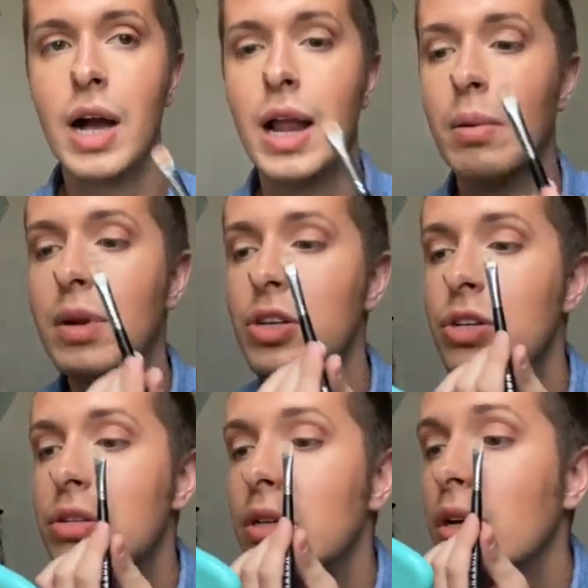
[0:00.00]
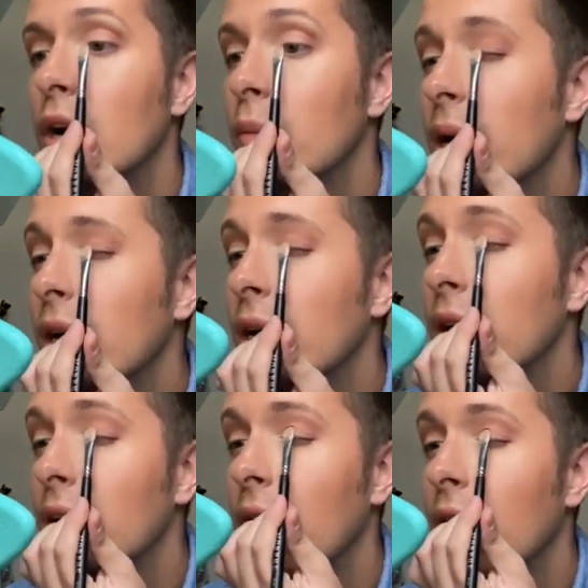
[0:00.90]
And I'm literally just going to go back
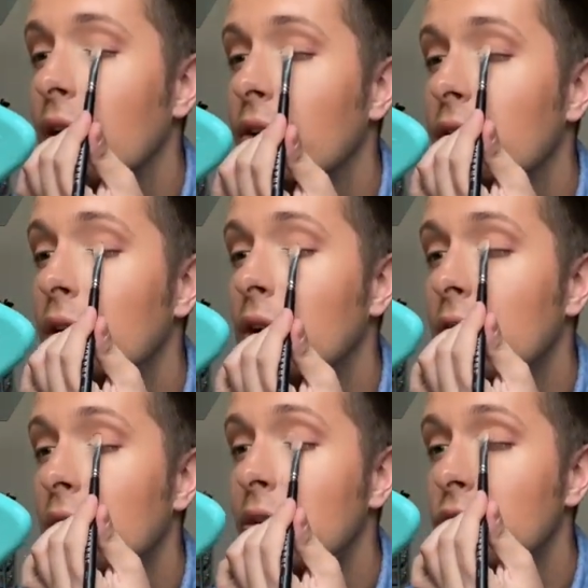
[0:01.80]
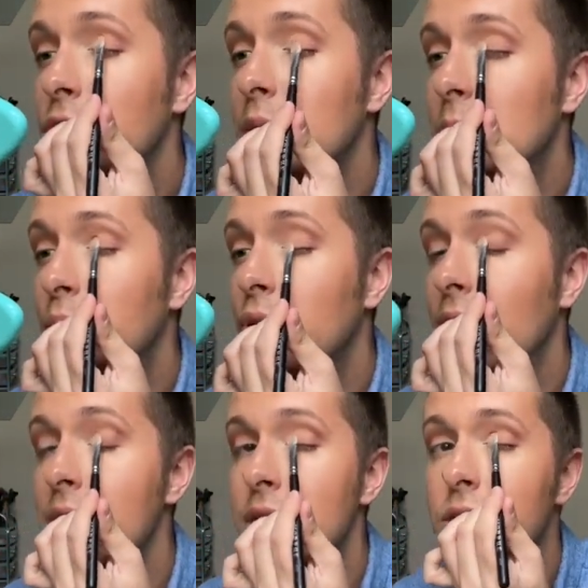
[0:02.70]
in and just
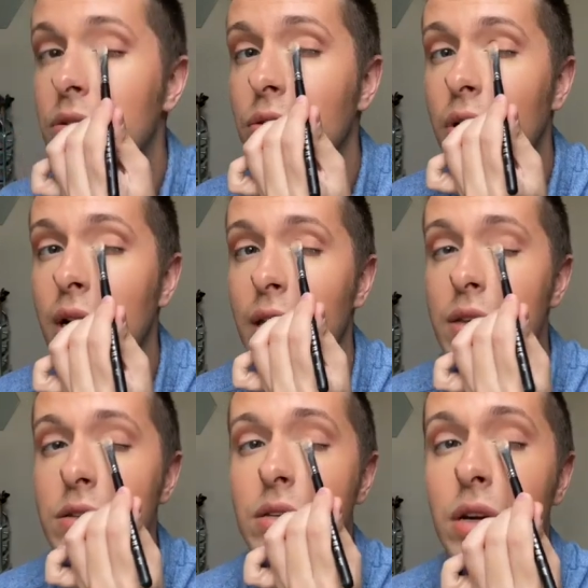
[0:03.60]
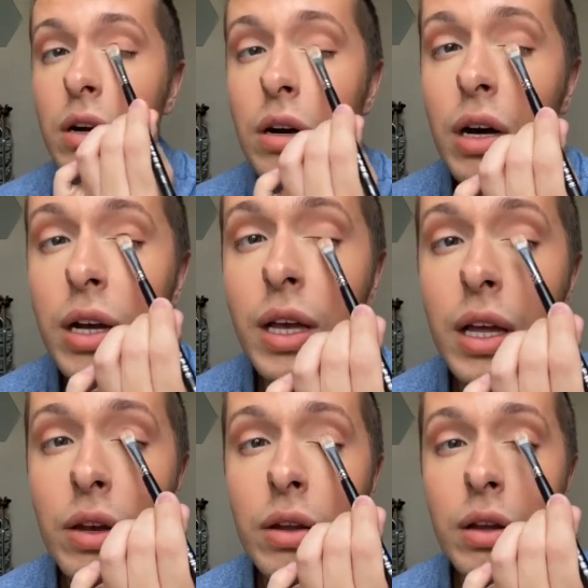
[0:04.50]
press right at the start again.